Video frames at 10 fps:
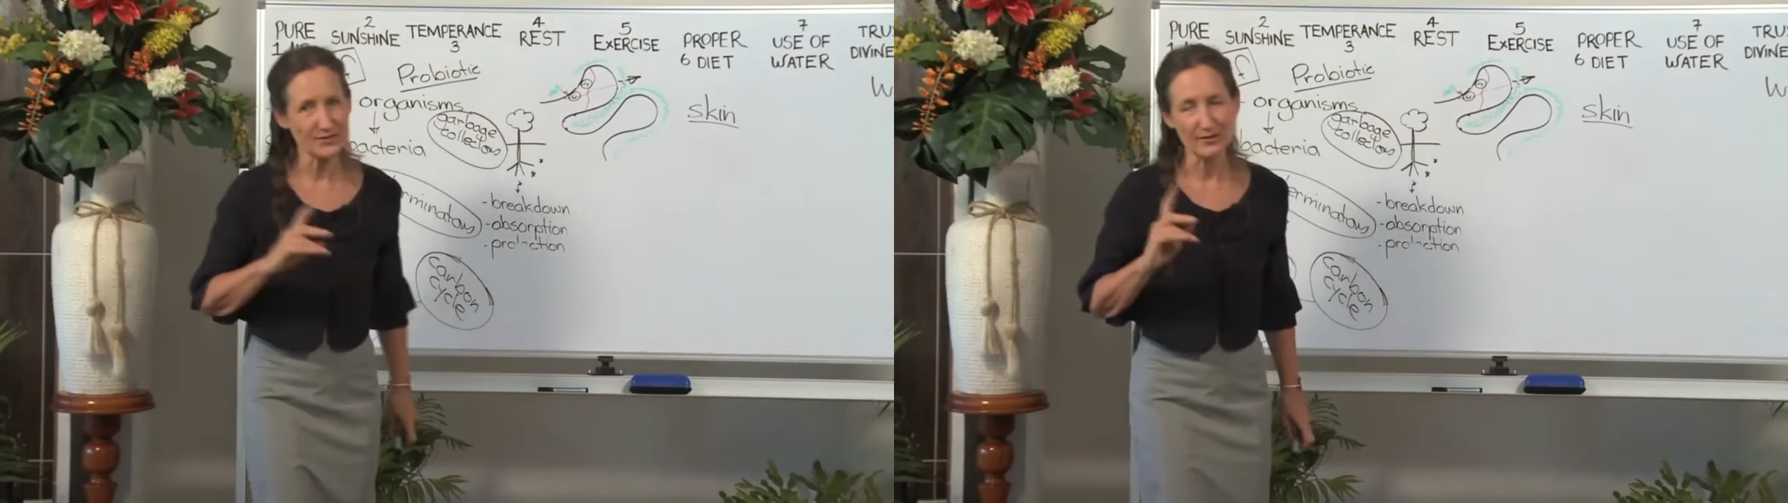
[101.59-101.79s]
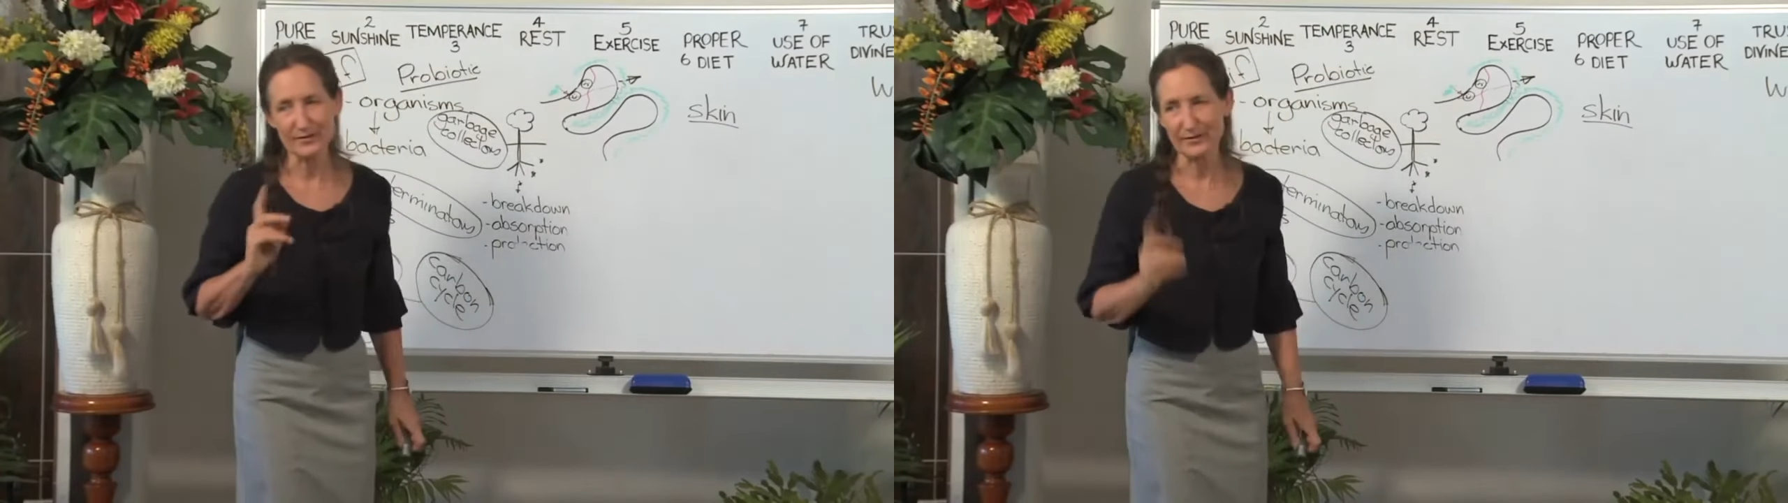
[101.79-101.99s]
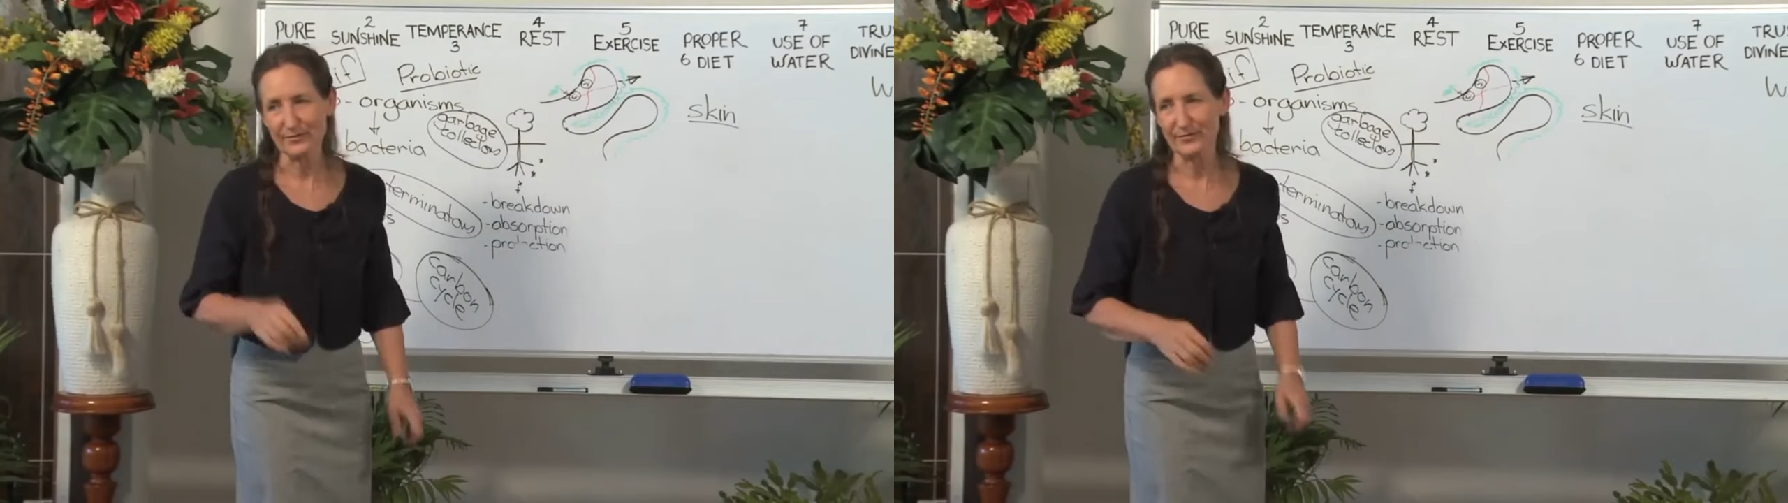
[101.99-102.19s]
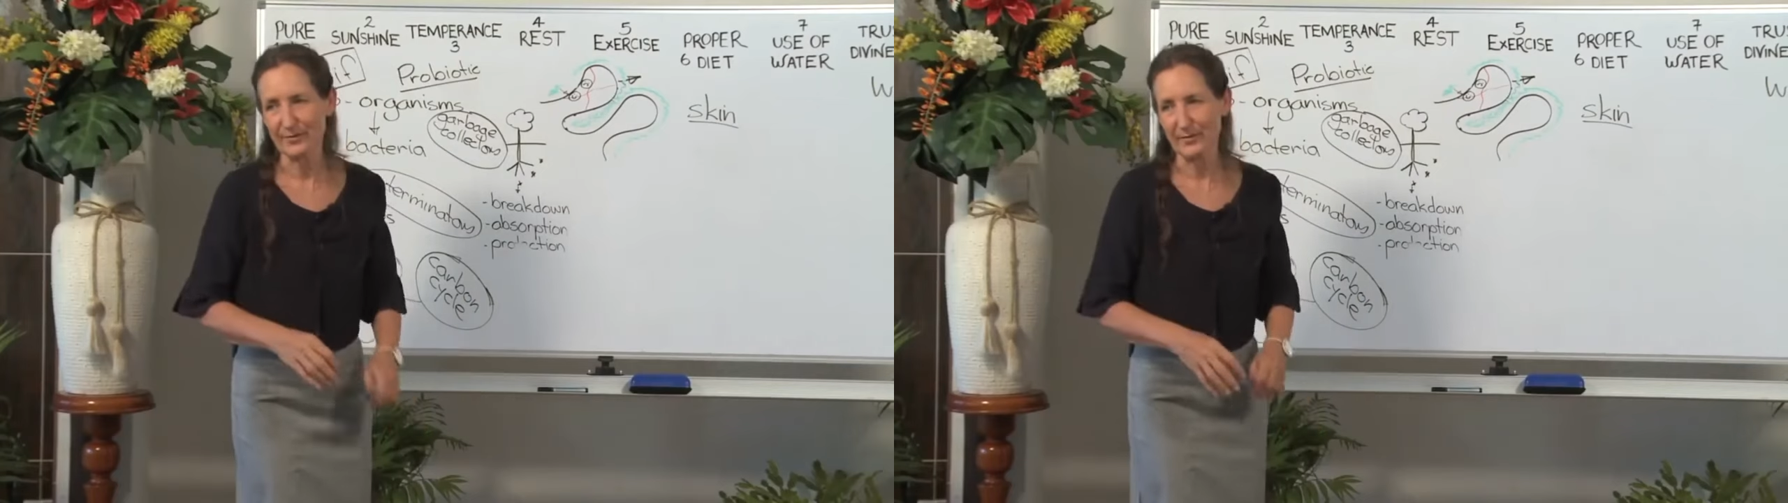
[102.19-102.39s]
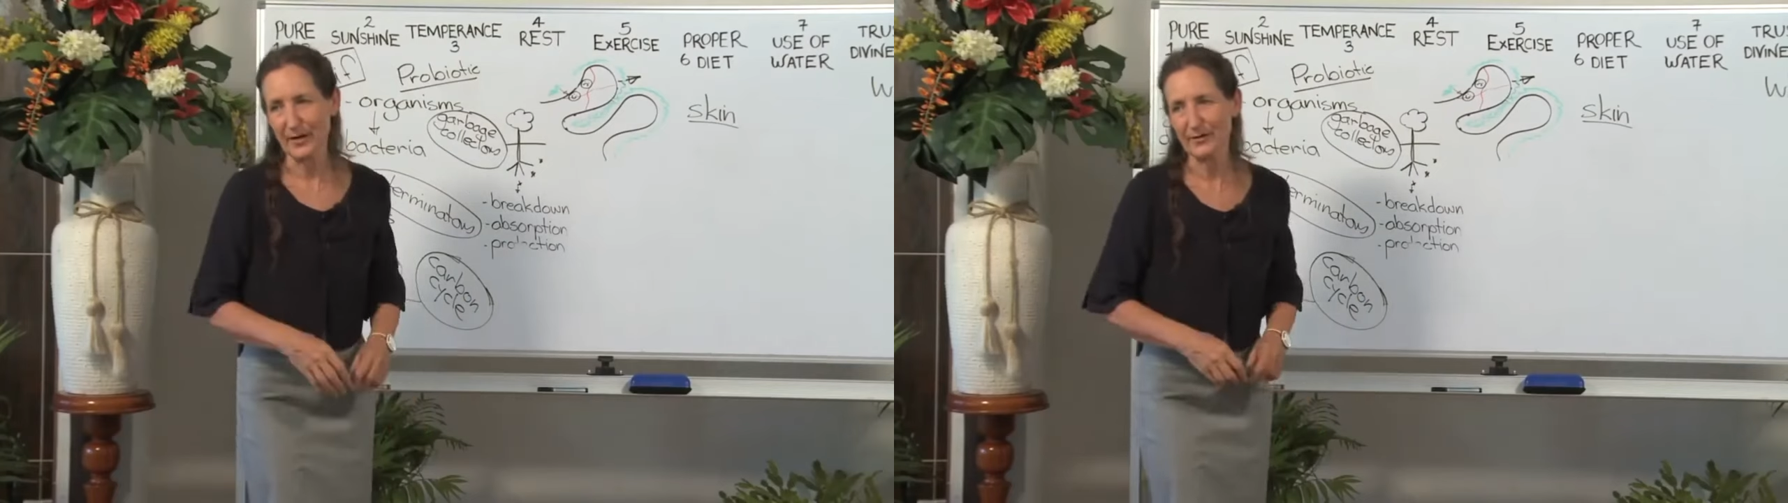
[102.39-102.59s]
doctor
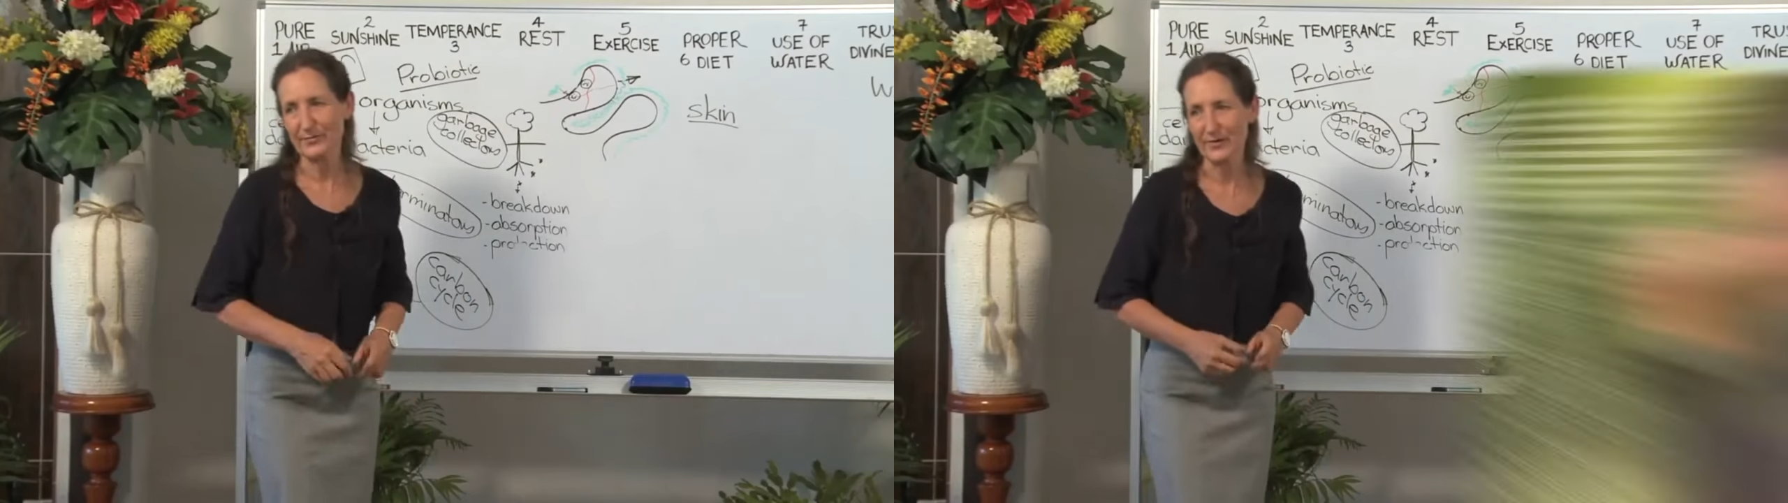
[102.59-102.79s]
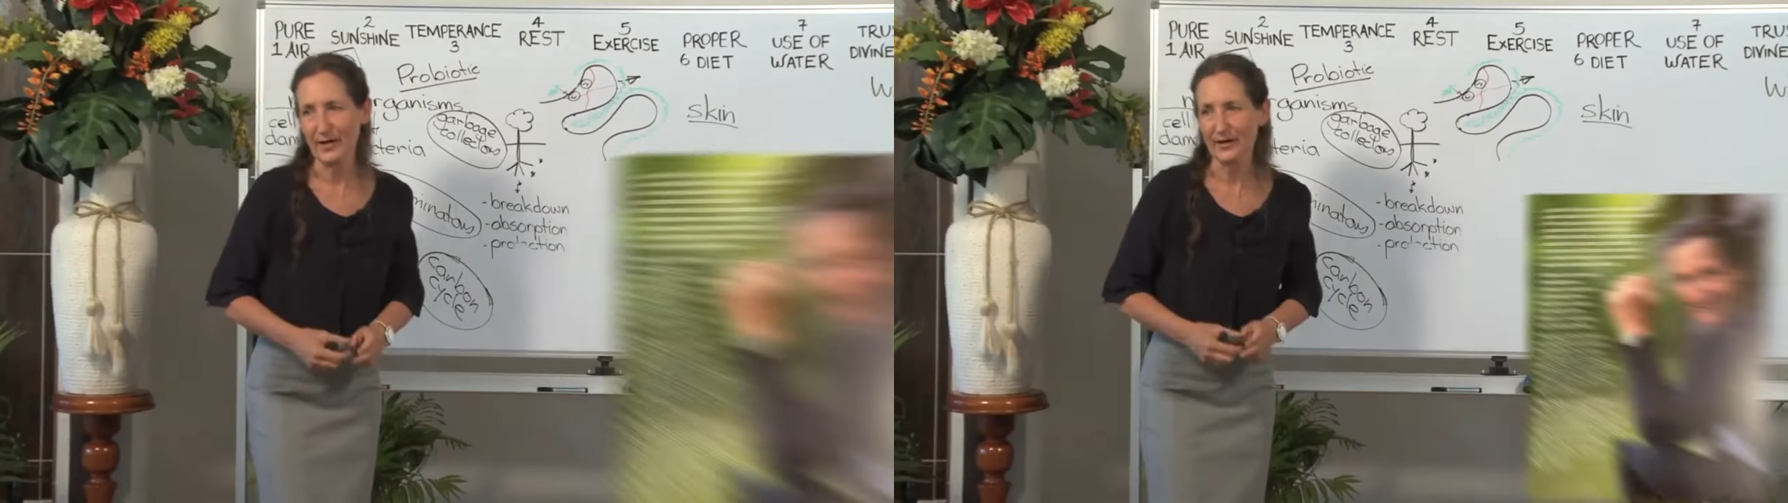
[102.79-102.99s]
from over